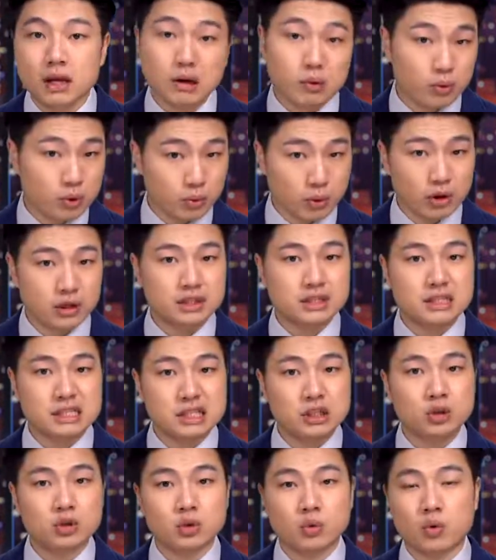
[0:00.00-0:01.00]
We will
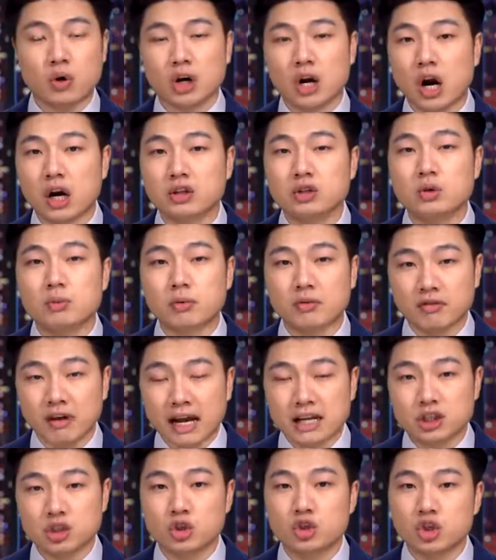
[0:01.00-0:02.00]
continue to work hard to
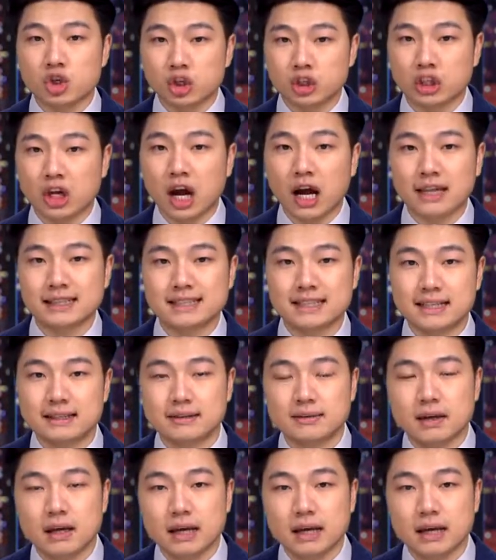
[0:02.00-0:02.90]
provide you good content.